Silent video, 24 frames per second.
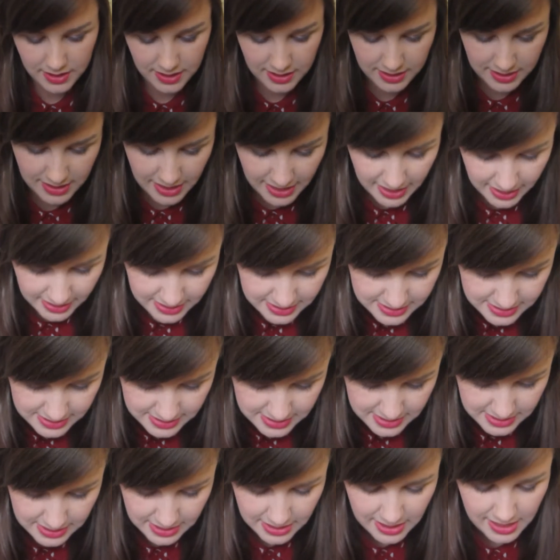
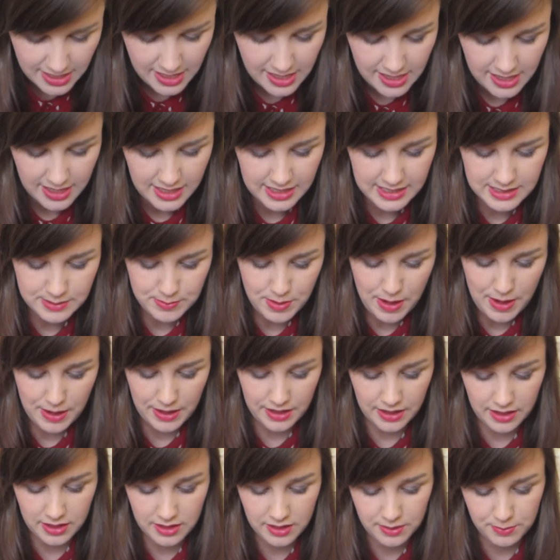Next is
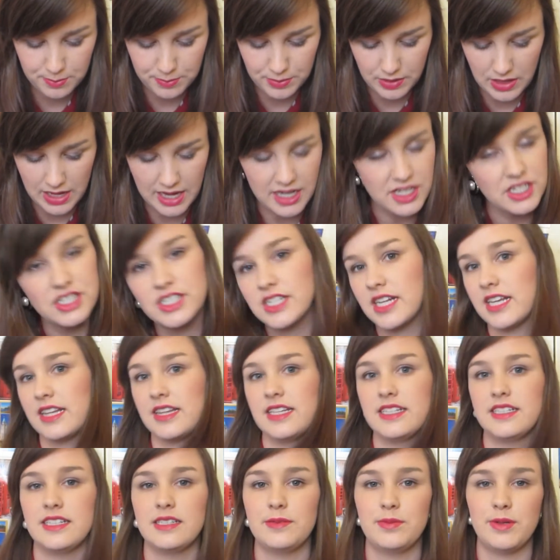my blush, and
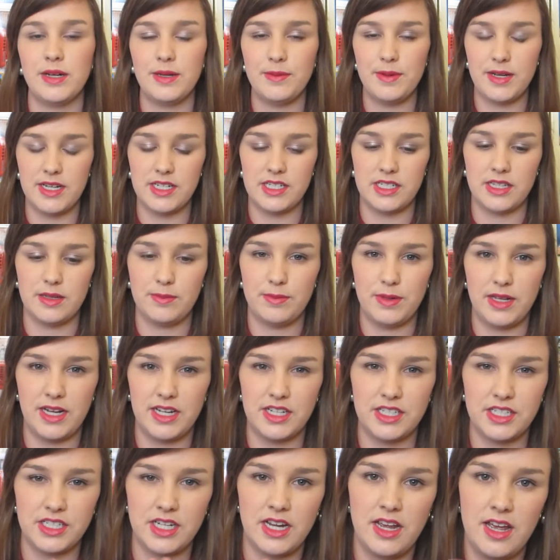this is pretty much the
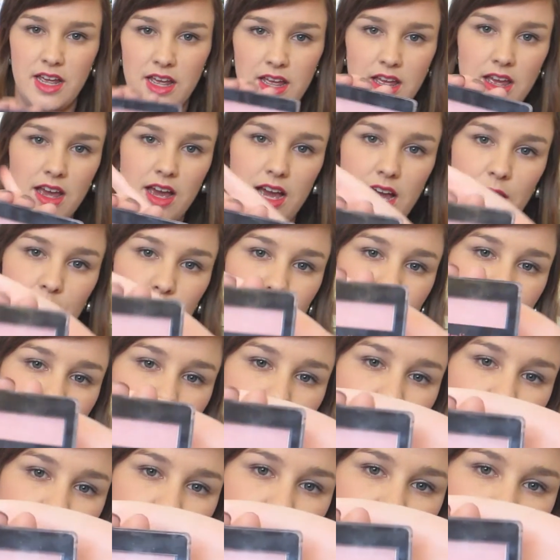blush I wear
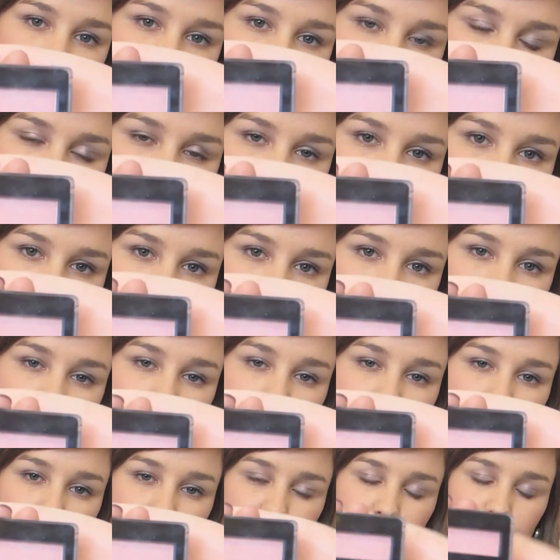every day.
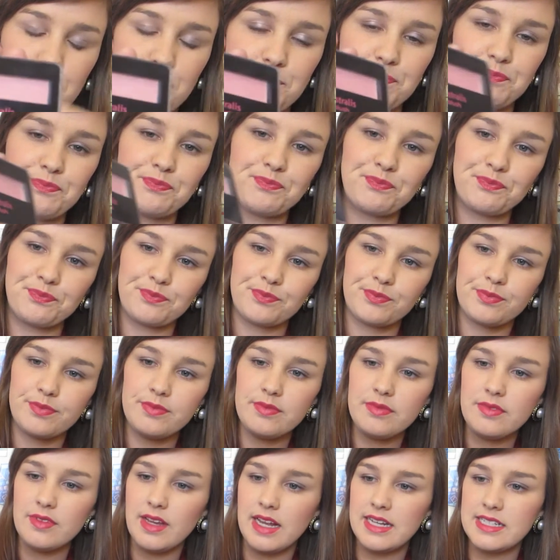
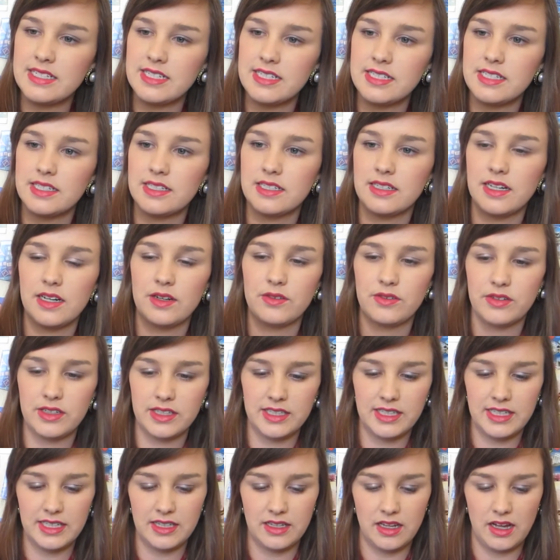It's just a
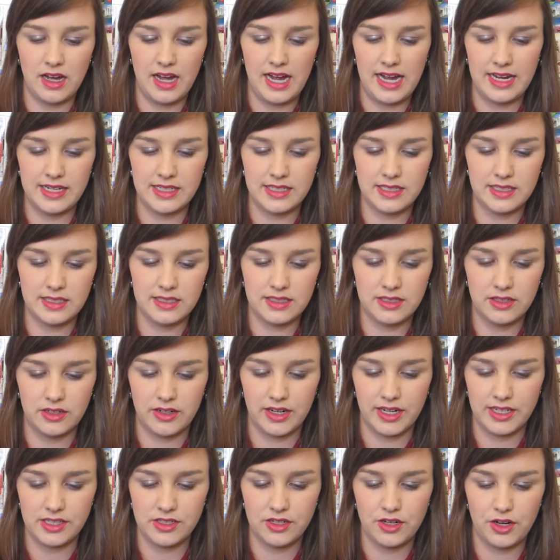really light,
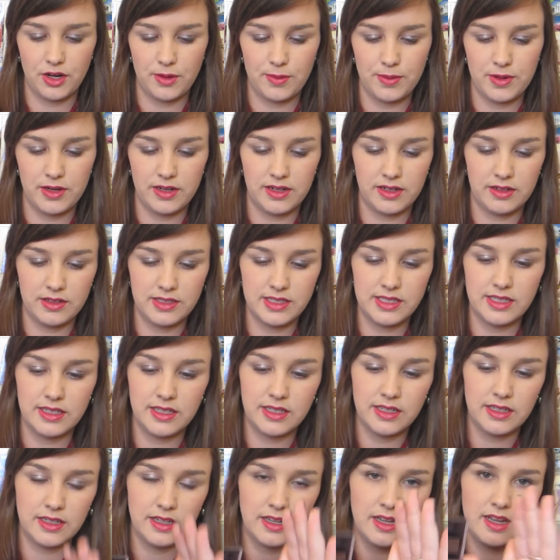sorry, I should open it. It's
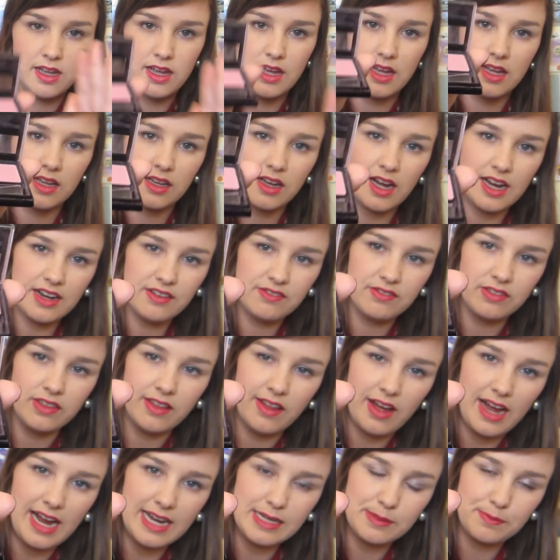a kind of
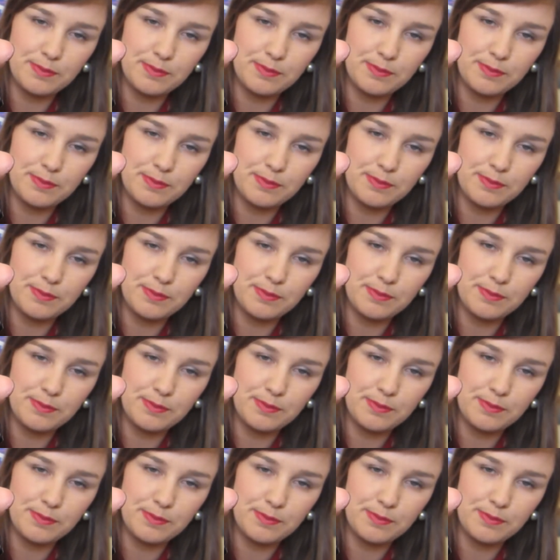light